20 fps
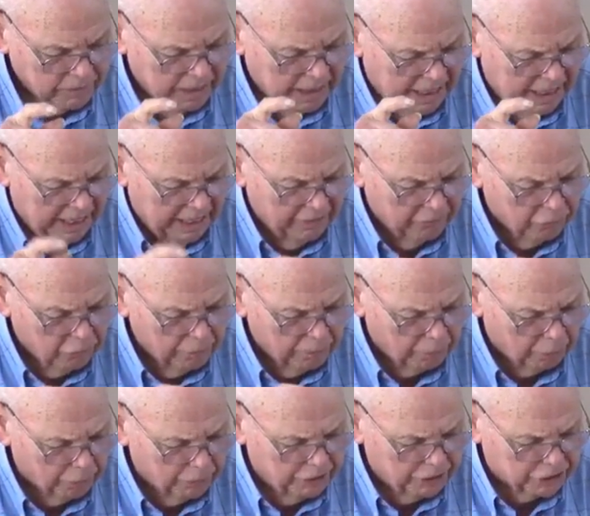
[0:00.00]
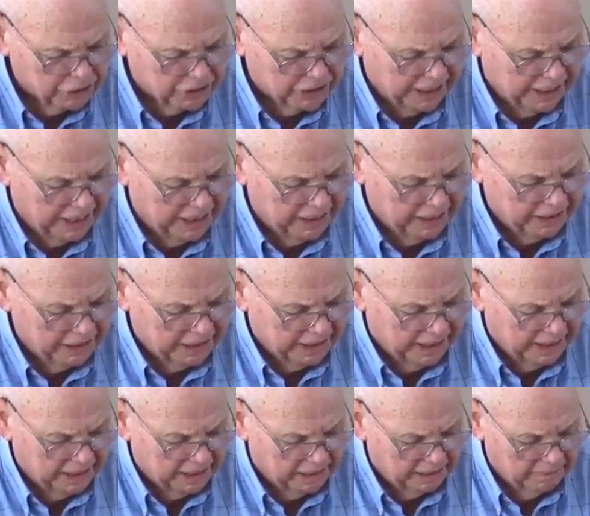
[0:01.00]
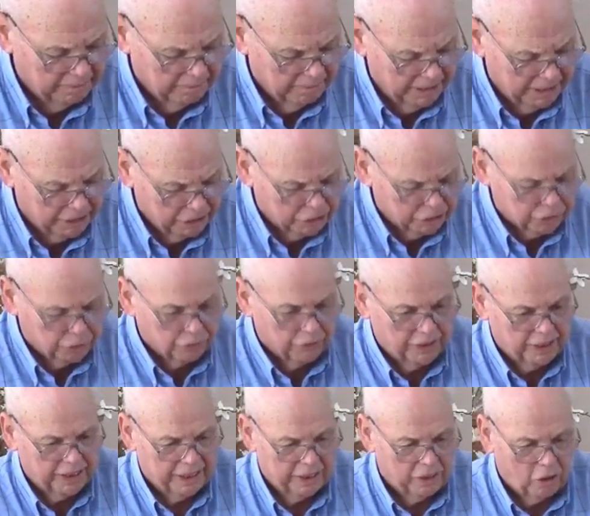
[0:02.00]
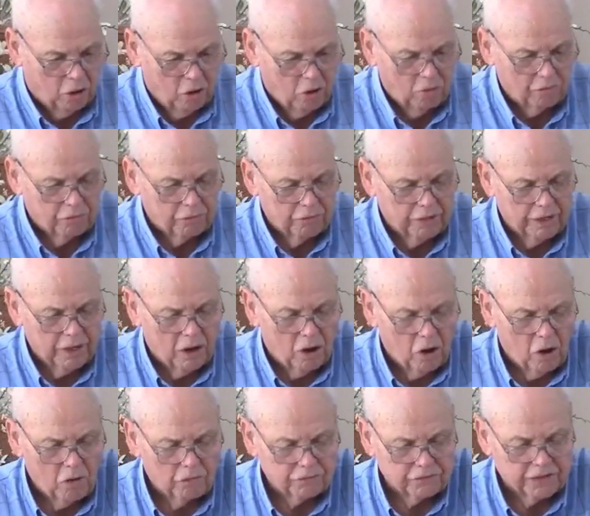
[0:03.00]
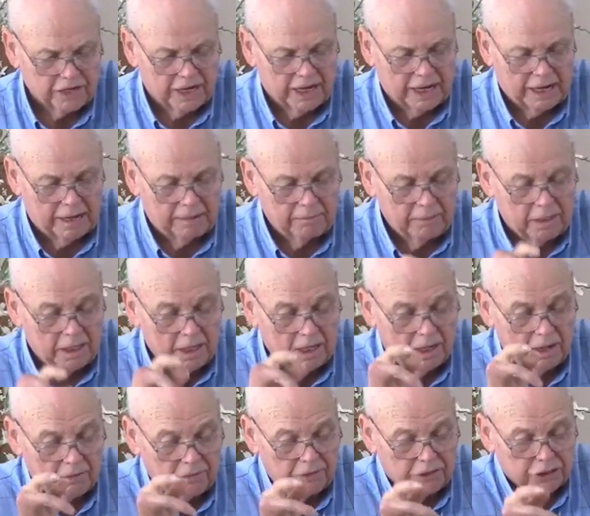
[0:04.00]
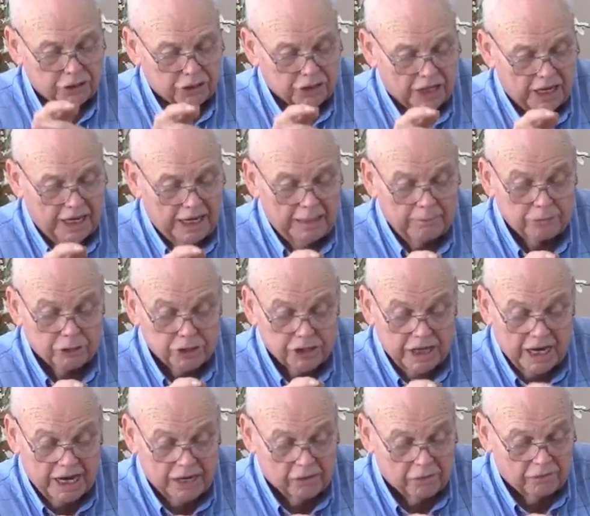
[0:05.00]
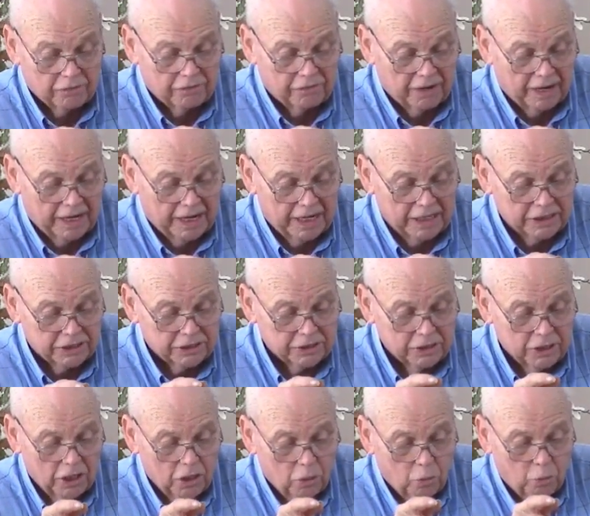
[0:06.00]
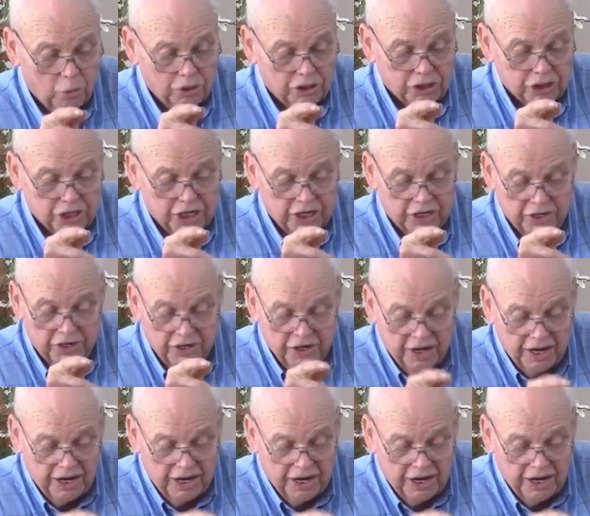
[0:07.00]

and every priest standing daily ministering and offering off time the same sacrifice which can